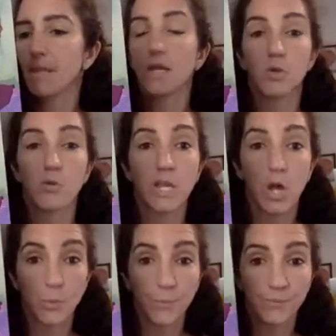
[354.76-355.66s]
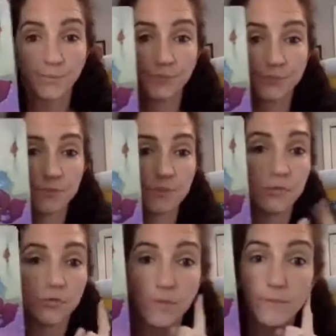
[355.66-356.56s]
Here we go.
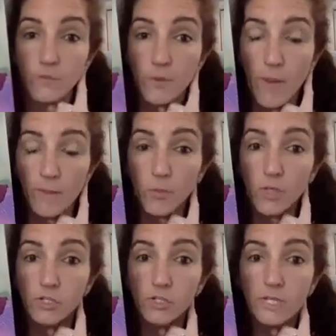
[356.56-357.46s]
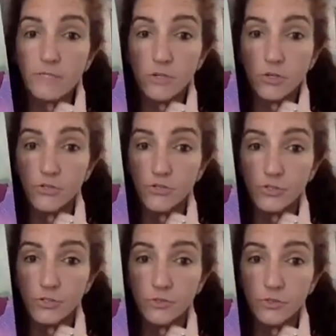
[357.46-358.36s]
Remember what good listeners
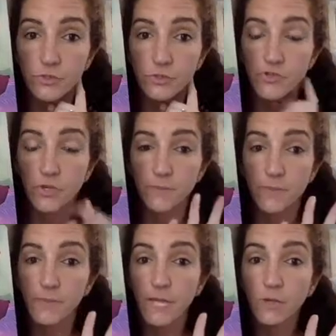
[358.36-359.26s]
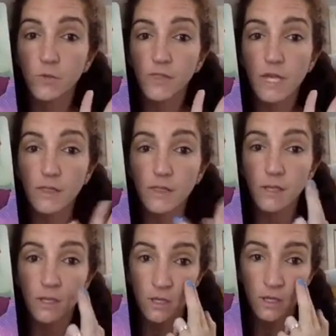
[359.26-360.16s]
do. You shouldn't be playing with
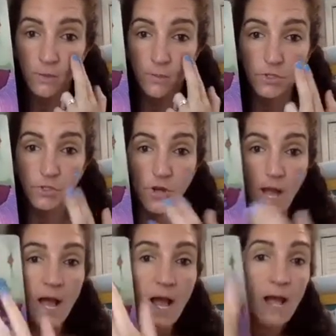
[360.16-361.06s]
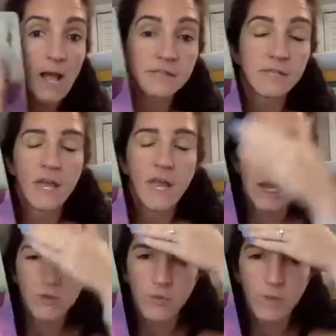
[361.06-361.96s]
anything. Put your eyes,
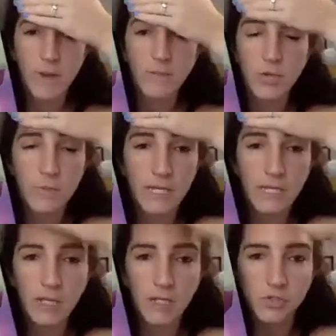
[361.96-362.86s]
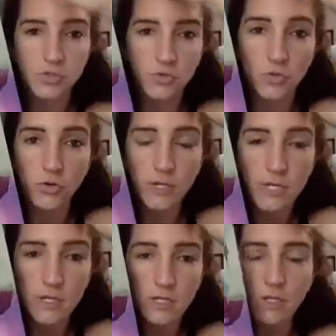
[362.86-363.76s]
and remember you're making a
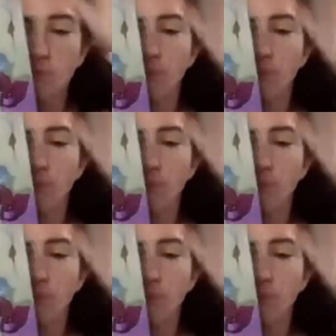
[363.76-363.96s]
story in your